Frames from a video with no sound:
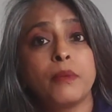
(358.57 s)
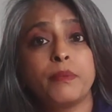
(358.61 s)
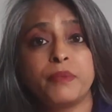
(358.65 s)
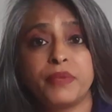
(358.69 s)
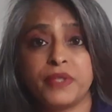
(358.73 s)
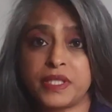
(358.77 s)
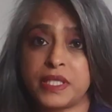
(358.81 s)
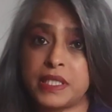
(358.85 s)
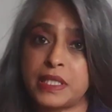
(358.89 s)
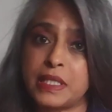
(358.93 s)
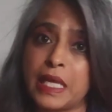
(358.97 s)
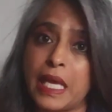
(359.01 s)

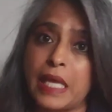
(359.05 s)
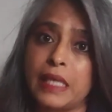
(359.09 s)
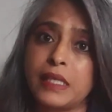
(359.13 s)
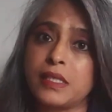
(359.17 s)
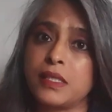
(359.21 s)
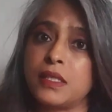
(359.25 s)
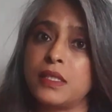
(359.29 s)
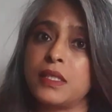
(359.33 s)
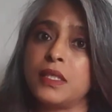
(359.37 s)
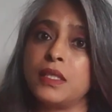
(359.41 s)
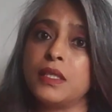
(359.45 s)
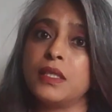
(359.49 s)

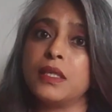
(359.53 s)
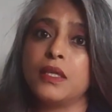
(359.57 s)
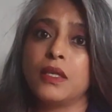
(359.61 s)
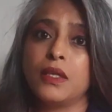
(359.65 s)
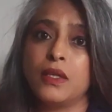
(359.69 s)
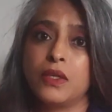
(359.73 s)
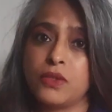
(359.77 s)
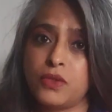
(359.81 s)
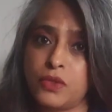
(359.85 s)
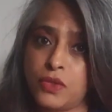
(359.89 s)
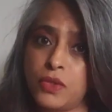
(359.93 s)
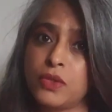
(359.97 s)
personality,
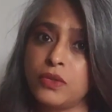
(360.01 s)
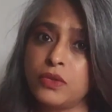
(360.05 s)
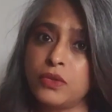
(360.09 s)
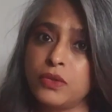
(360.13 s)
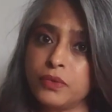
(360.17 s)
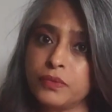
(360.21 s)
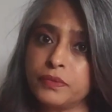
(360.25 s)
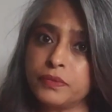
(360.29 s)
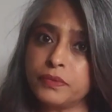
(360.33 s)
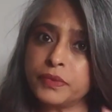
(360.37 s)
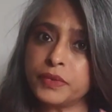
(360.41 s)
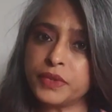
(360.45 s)

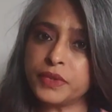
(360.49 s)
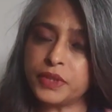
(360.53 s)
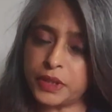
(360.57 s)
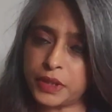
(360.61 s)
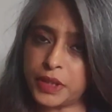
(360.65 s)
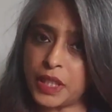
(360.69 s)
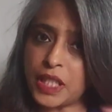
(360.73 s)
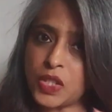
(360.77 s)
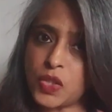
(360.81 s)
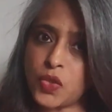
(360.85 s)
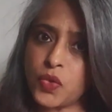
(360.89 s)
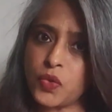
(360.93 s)
so
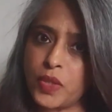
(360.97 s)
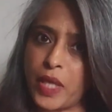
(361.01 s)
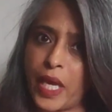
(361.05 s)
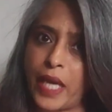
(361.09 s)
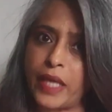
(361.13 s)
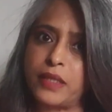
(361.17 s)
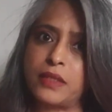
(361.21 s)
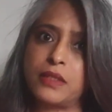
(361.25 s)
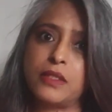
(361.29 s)
stick to that.